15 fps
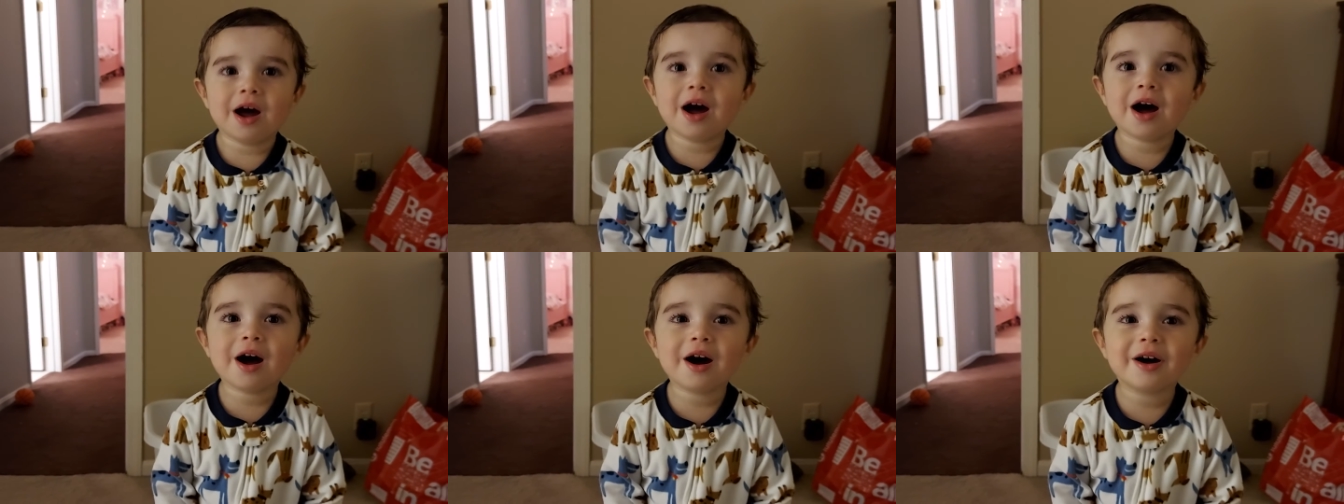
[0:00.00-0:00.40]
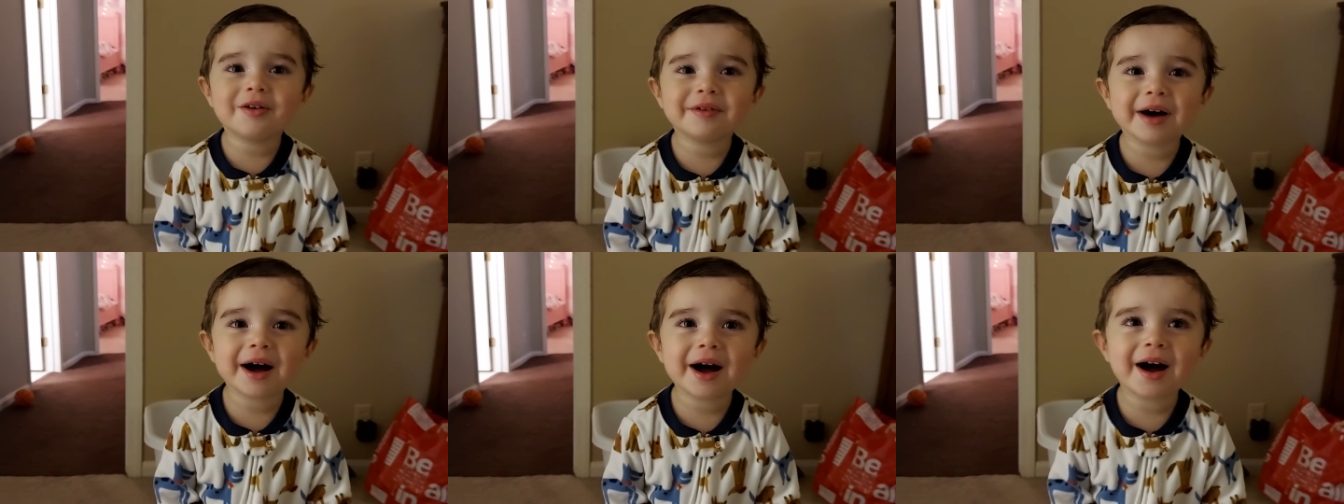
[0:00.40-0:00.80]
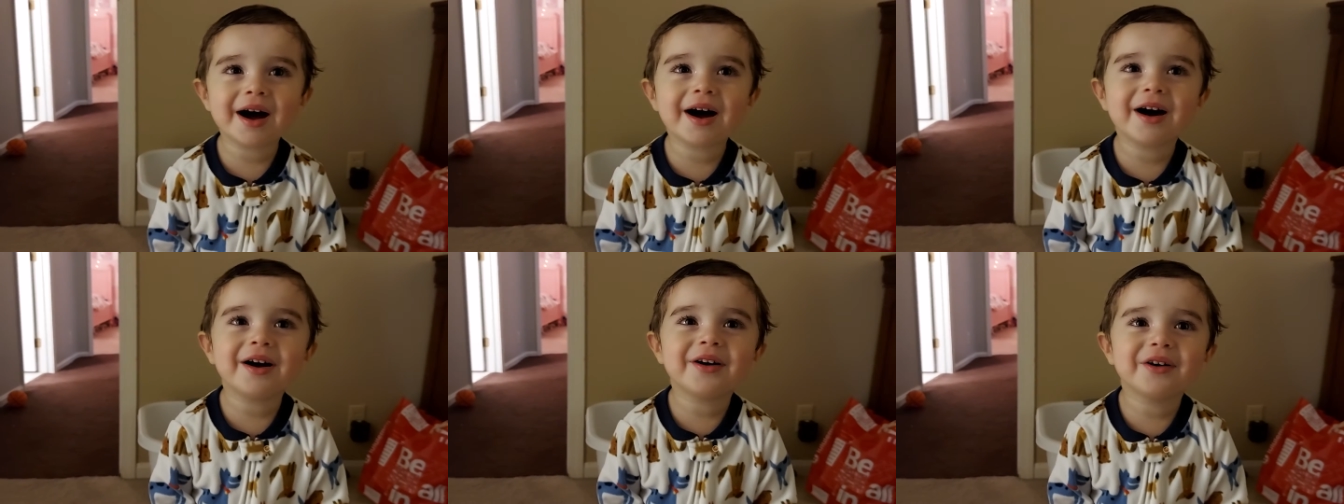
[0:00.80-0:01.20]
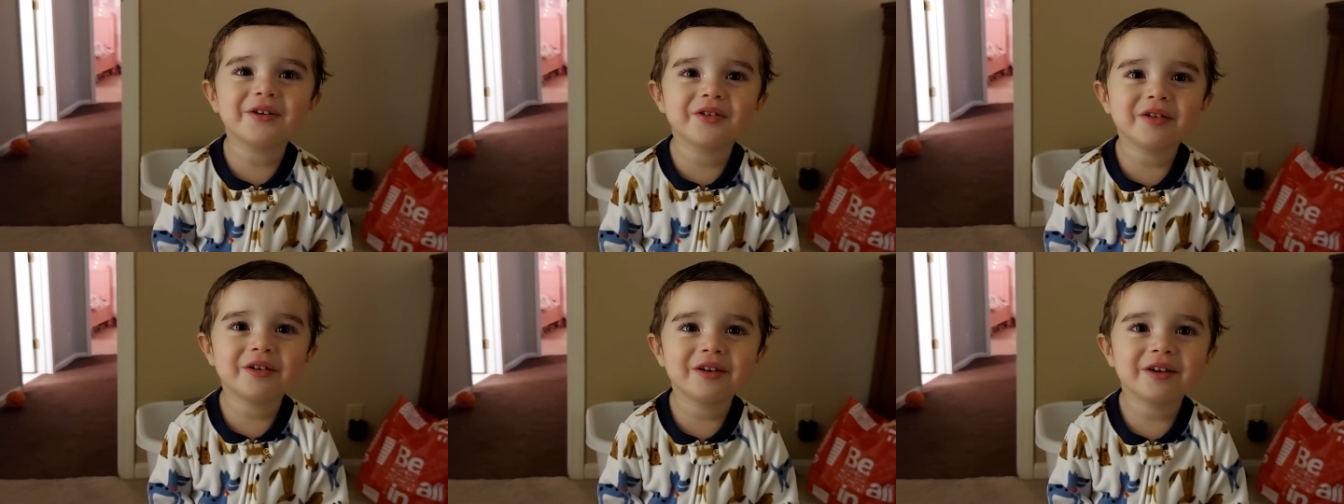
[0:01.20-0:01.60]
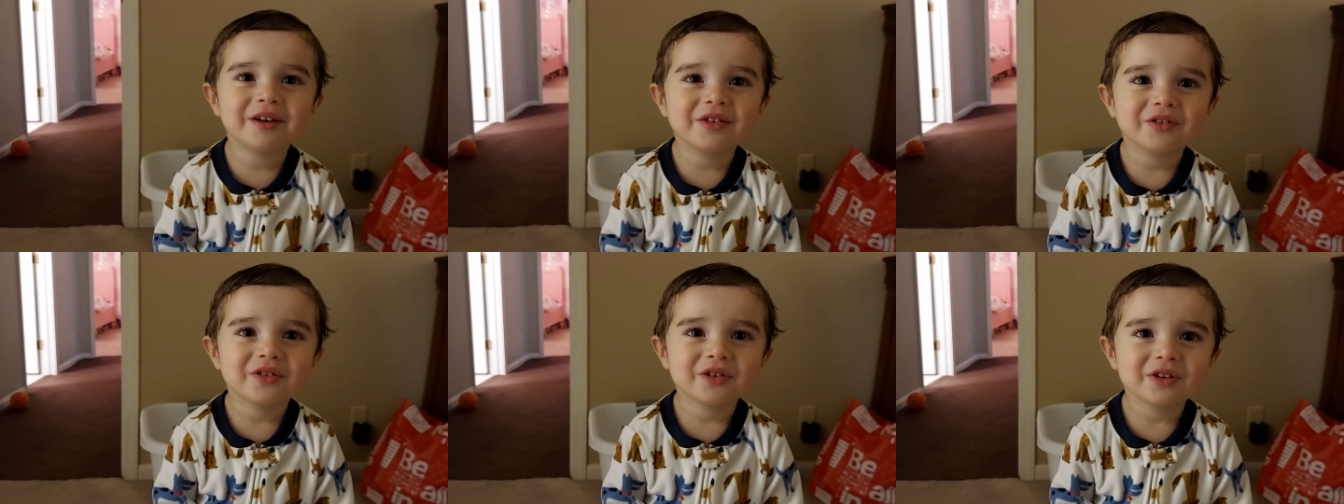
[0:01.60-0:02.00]
Oh, wow,
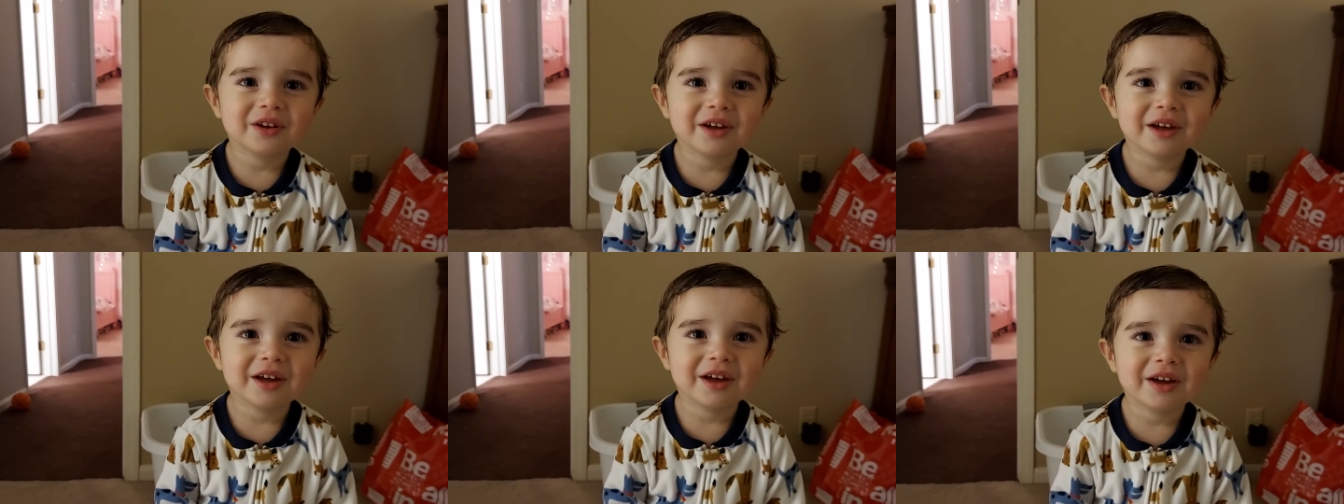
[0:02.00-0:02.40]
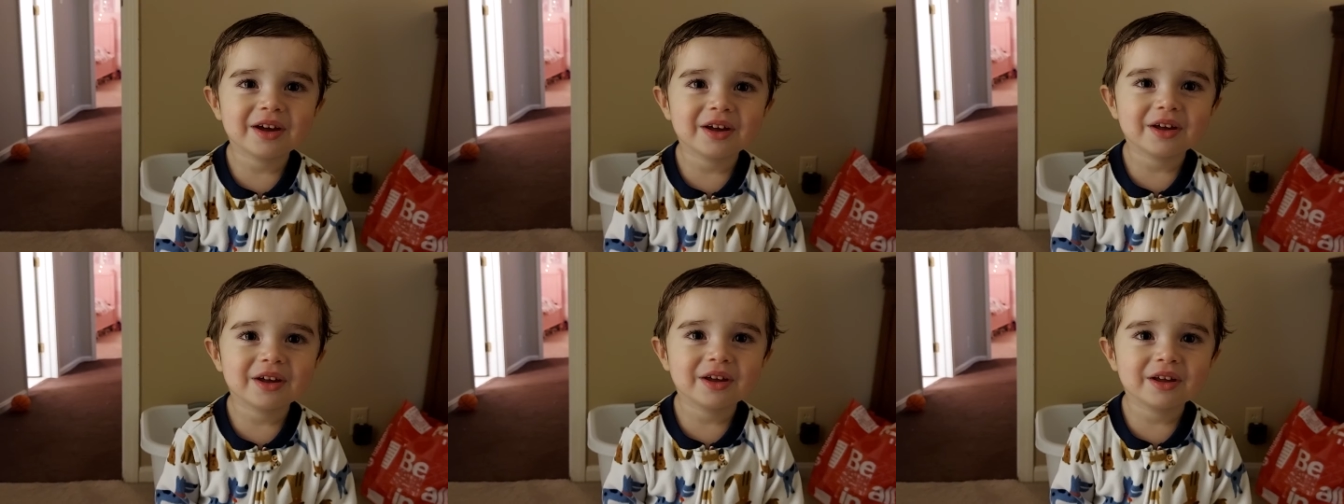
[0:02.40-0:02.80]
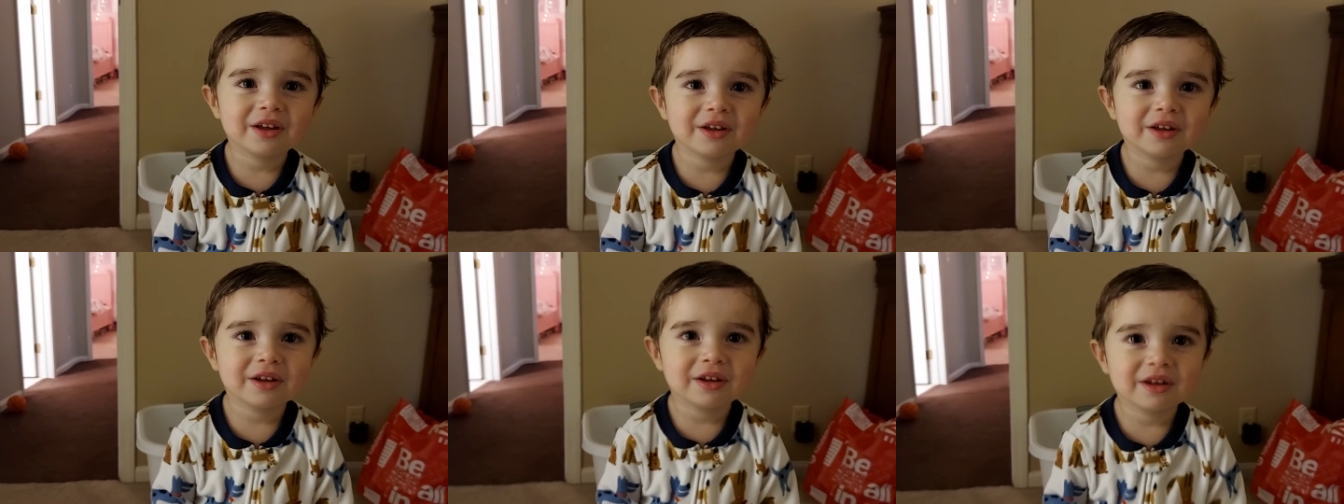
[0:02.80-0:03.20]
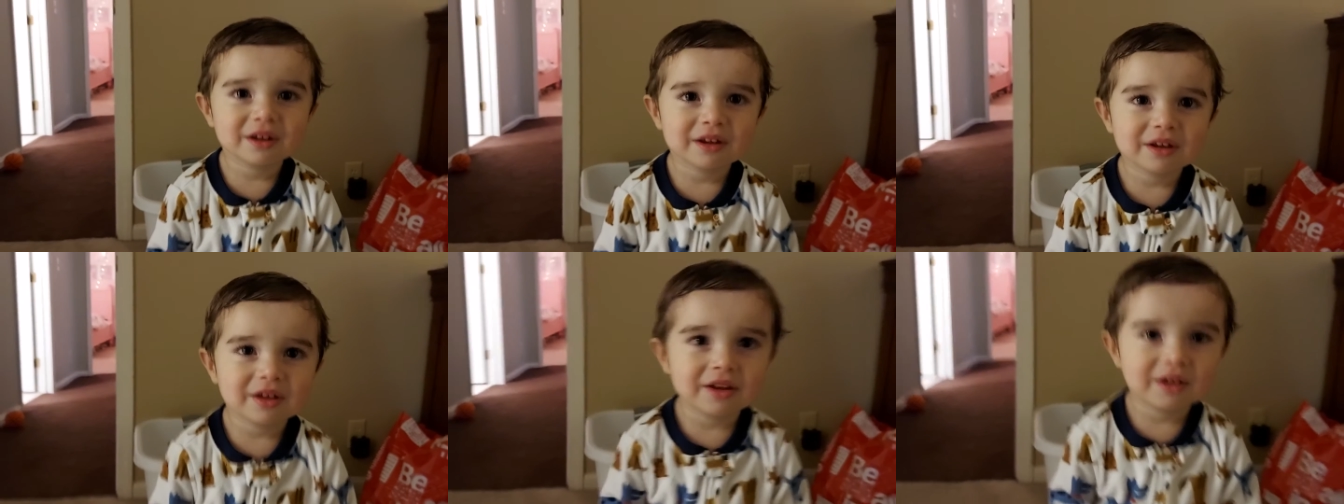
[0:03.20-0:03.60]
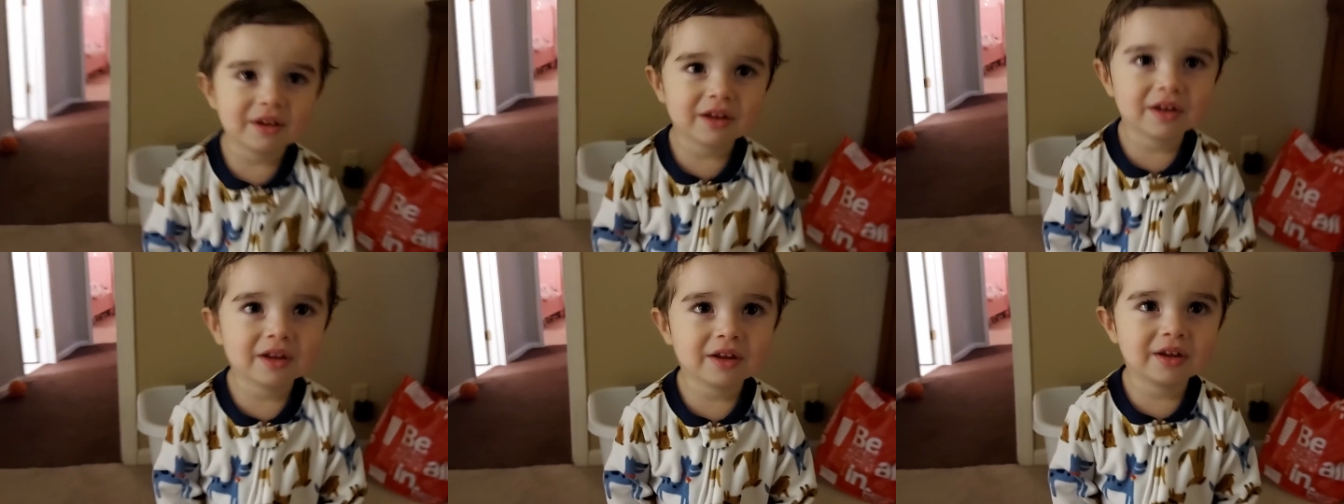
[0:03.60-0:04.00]
Meow, meow. What does a
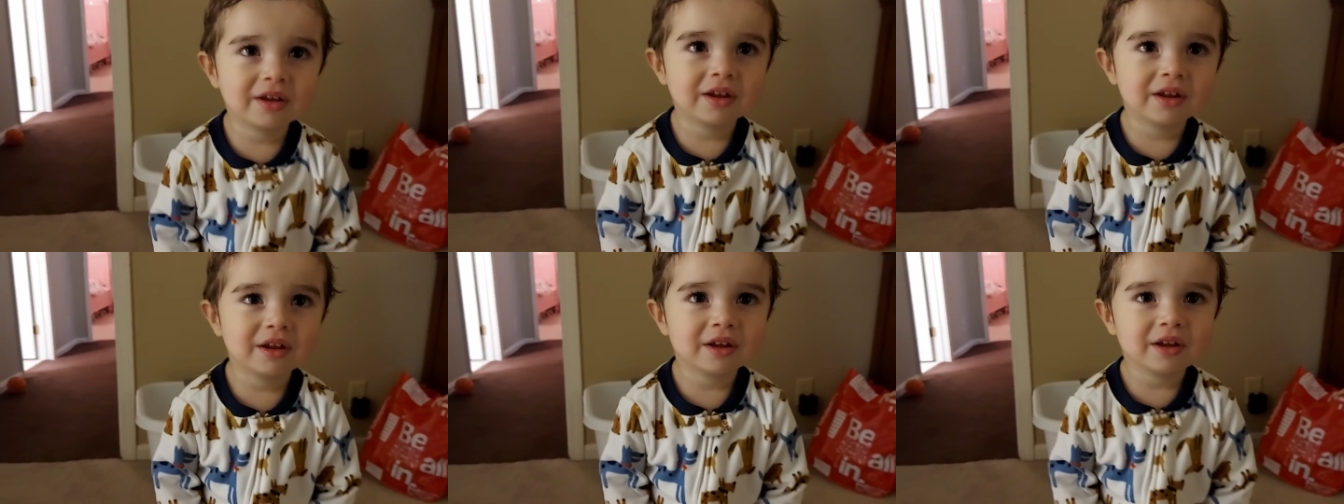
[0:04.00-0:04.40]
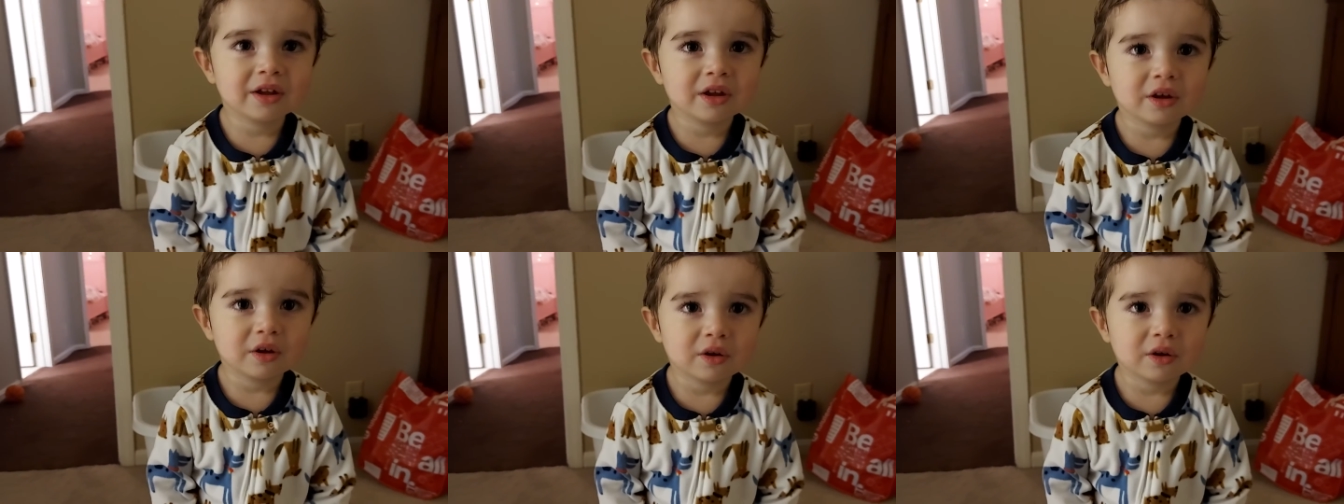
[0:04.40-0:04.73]
snake say?